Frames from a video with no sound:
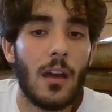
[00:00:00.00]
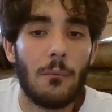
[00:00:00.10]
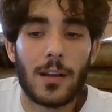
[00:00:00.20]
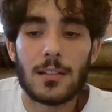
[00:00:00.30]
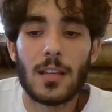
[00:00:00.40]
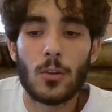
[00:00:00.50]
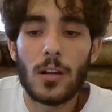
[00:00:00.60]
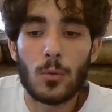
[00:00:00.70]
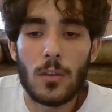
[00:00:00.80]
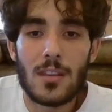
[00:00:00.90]
Because he took
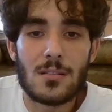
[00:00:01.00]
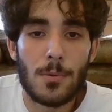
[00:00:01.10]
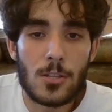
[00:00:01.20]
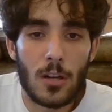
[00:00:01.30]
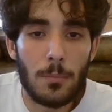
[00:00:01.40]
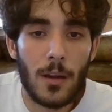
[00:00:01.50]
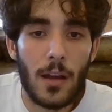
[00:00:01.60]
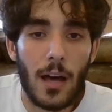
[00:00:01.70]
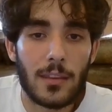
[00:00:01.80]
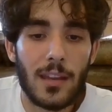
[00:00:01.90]
it with his bishop,
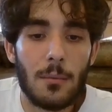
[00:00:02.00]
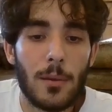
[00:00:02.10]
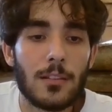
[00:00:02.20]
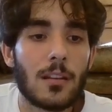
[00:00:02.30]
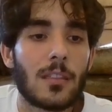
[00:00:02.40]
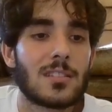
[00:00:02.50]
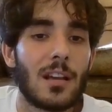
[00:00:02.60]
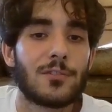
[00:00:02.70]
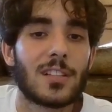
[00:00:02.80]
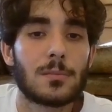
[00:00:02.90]
and then he blundered this
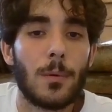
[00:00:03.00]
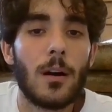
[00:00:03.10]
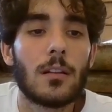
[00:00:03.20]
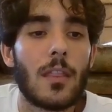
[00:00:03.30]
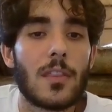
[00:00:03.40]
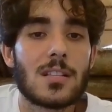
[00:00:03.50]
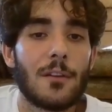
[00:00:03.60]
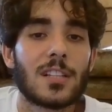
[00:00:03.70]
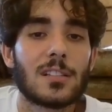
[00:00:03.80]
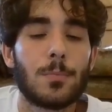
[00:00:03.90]
f6 pawn. And this
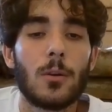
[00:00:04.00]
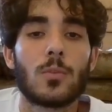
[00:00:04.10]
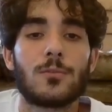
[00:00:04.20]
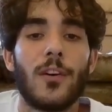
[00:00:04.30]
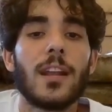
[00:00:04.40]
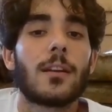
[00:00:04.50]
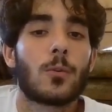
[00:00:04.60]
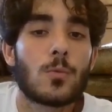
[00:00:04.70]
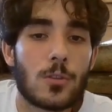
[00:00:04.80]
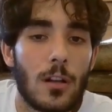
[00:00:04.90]
f6 pawn was very
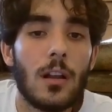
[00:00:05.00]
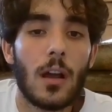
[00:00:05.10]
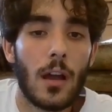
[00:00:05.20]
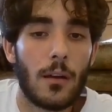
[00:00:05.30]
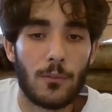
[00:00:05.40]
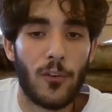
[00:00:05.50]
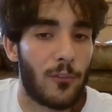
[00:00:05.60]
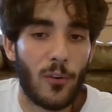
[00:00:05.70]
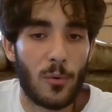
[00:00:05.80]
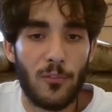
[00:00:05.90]
crucial
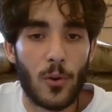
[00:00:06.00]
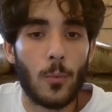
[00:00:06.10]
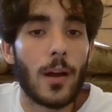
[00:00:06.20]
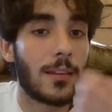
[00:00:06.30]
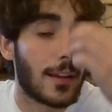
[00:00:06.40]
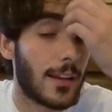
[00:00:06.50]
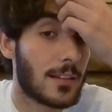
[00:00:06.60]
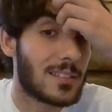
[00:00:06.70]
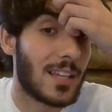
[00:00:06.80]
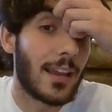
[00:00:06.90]
for white technically.
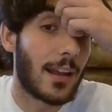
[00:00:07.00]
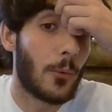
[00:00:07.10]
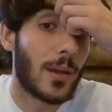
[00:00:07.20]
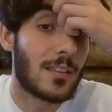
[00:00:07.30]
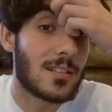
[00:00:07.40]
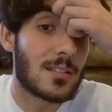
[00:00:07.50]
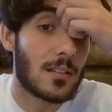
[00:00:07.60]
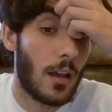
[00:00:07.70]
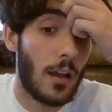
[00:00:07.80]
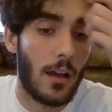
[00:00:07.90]
It's taking away this
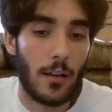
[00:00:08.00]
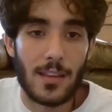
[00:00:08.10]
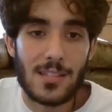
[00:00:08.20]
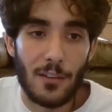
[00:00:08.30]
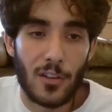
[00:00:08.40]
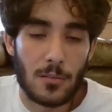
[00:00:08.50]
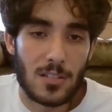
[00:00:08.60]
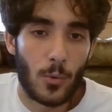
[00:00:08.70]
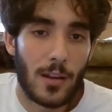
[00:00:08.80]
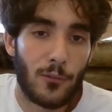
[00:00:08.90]
e7
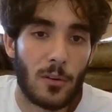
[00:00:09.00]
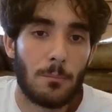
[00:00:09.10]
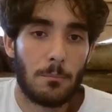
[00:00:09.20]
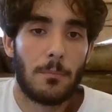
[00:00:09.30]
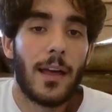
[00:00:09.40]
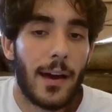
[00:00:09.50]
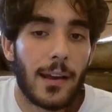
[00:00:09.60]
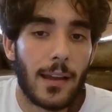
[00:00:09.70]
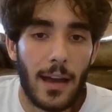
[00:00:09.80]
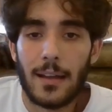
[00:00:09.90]
square from
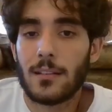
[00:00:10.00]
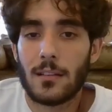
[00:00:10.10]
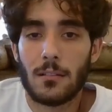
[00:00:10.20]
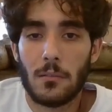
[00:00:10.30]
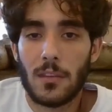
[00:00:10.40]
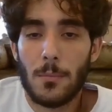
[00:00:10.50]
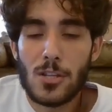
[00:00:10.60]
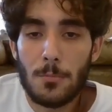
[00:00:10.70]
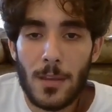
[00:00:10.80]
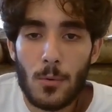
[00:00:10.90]
black, and the
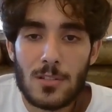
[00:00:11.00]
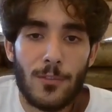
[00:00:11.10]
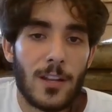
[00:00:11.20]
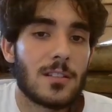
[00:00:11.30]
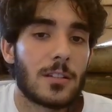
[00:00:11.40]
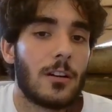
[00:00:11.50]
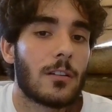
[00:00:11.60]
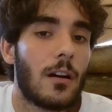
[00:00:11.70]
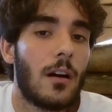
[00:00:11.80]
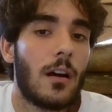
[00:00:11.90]
bishop here was very
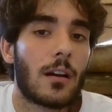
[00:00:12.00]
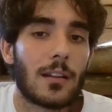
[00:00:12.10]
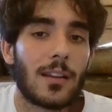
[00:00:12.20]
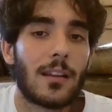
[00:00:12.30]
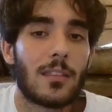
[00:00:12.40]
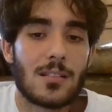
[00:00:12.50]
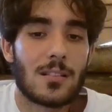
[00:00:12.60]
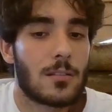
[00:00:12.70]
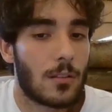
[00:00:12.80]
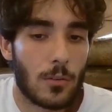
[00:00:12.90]
strong, cutting
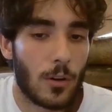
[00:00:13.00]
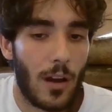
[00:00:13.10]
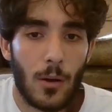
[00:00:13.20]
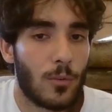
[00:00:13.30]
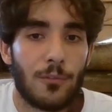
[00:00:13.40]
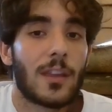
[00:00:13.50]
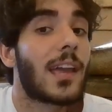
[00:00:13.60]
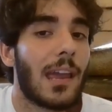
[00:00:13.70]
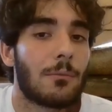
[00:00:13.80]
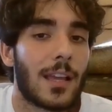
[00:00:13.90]
this rook out of the
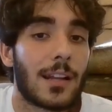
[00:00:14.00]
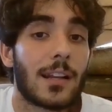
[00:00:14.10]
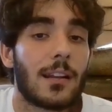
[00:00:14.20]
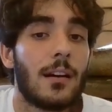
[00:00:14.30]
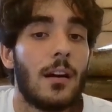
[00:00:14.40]
game technically.